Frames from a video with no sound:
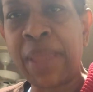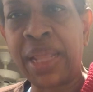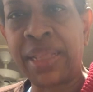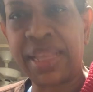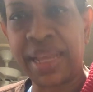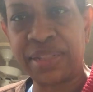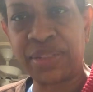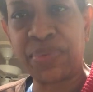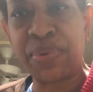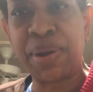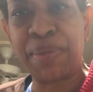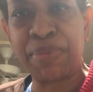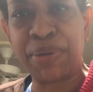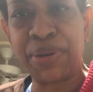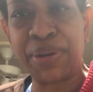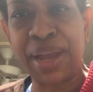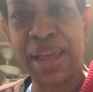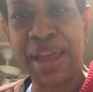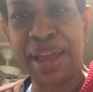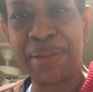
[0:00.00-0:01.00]
that's what I'm
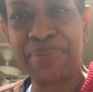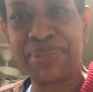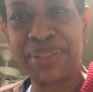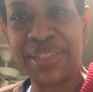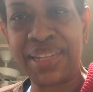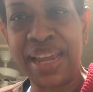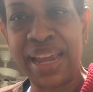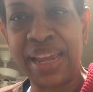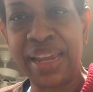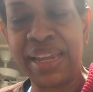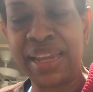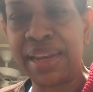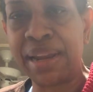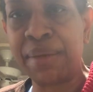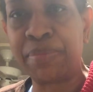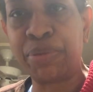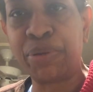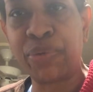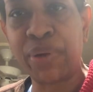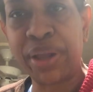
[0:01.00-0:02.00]
going to have today. And
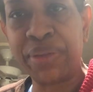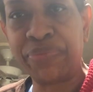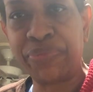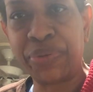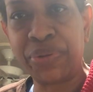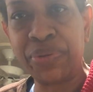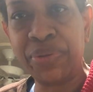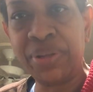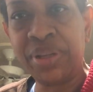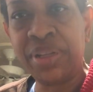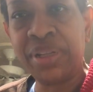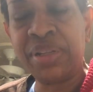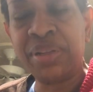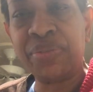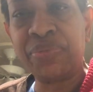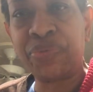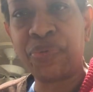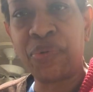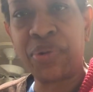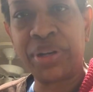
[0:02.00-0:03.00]
I'm grateful
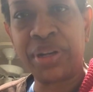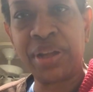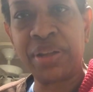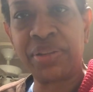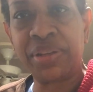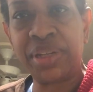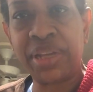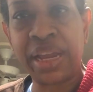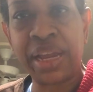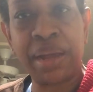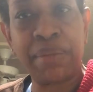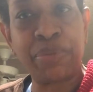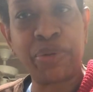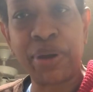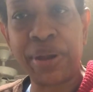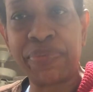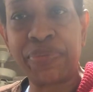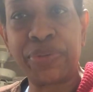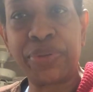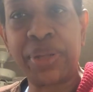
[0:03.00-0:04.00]
for another day. I'm
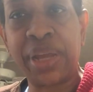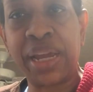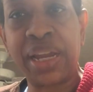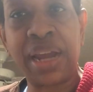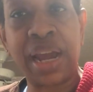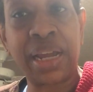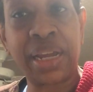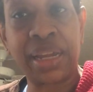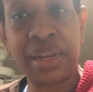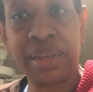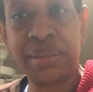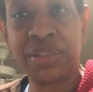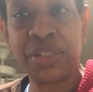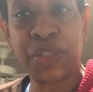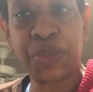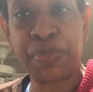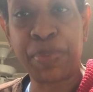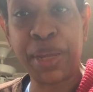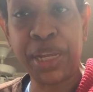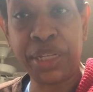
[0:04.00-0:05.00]
grateful that I can
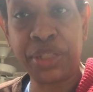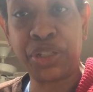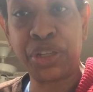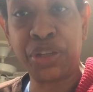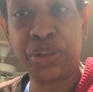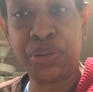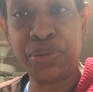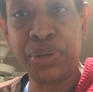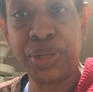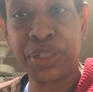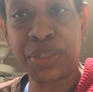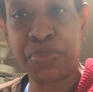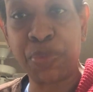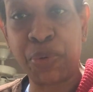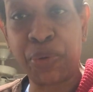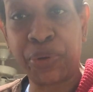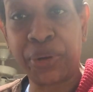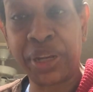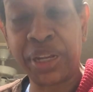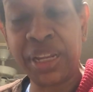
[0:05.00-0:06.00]
speak to you this
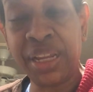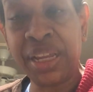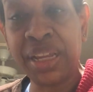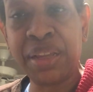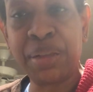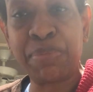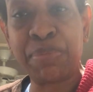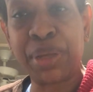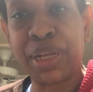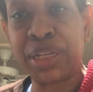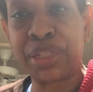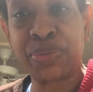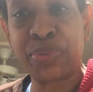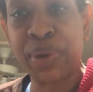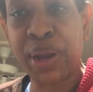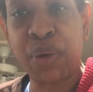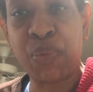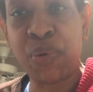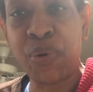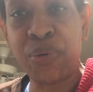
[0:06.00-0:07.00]
morning because when
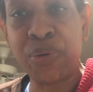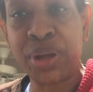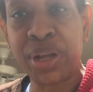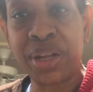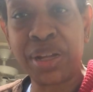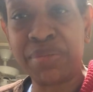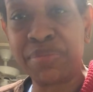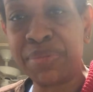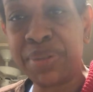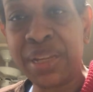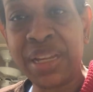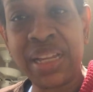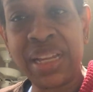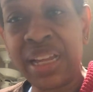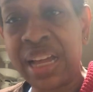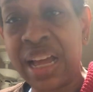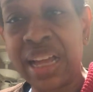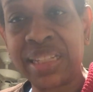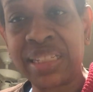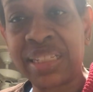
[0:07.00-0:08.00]
I woke up,
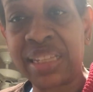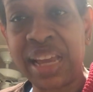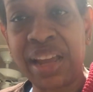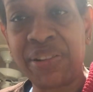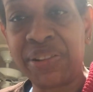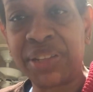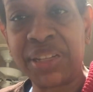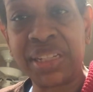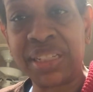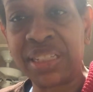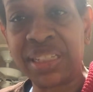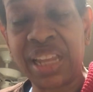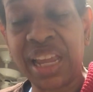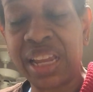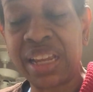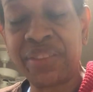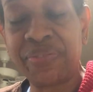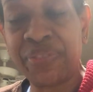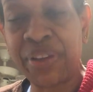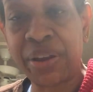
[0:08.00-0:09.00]
I sounded
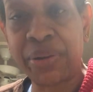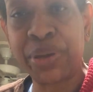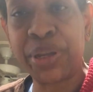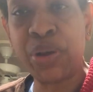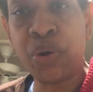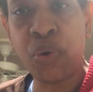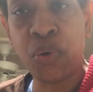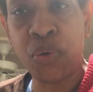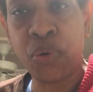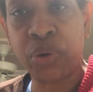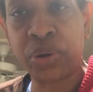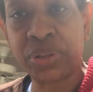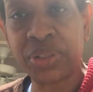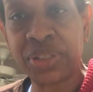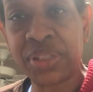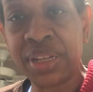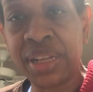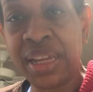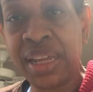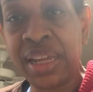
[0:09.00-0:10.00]
like very
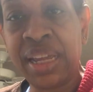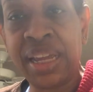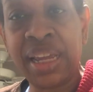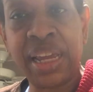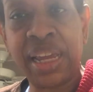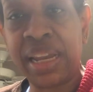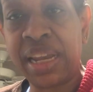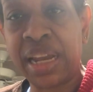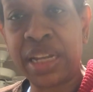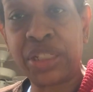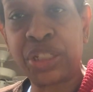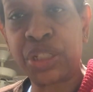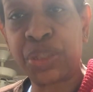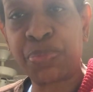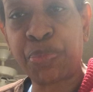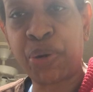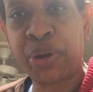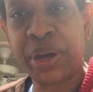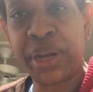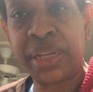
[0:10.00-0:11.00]
hoarse and I just
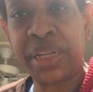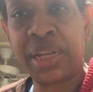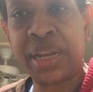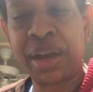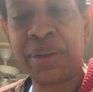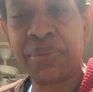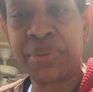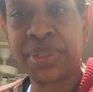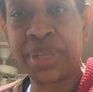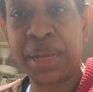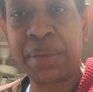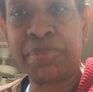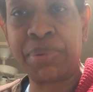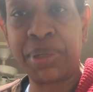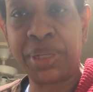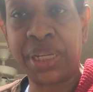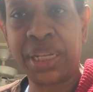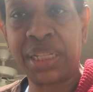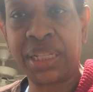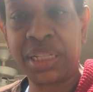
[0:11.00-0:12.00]
prayed that I was able to
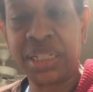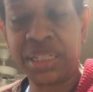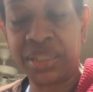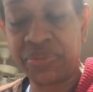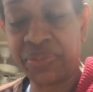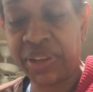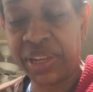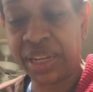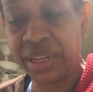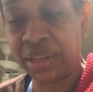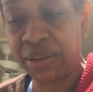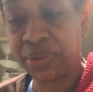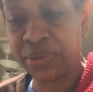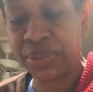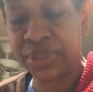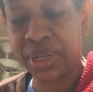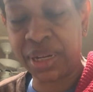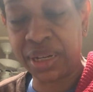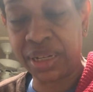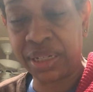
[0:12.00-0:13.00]
get these videos
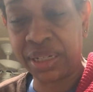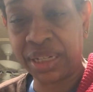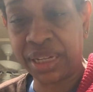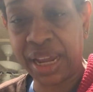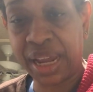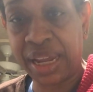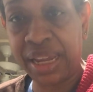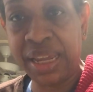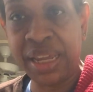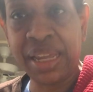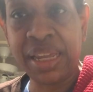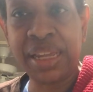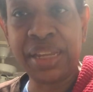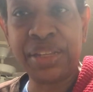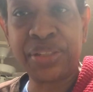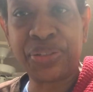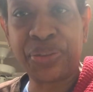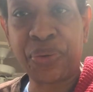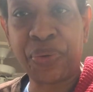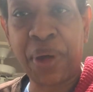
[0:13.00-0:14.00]
done today.
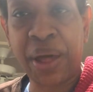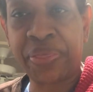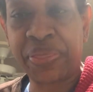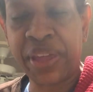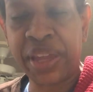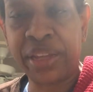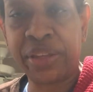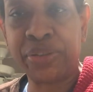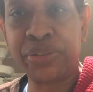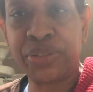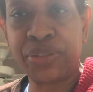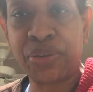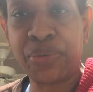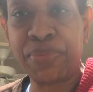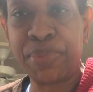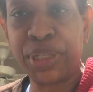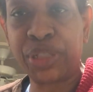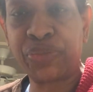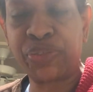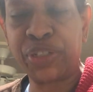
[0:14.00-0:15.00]
So I thank you so
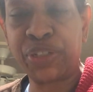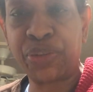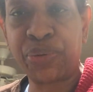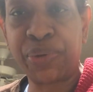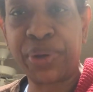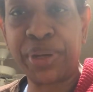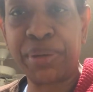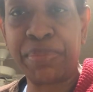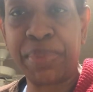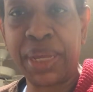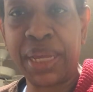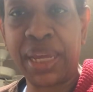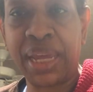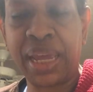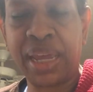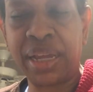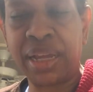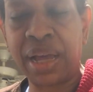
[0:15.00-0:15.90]
much for joining me and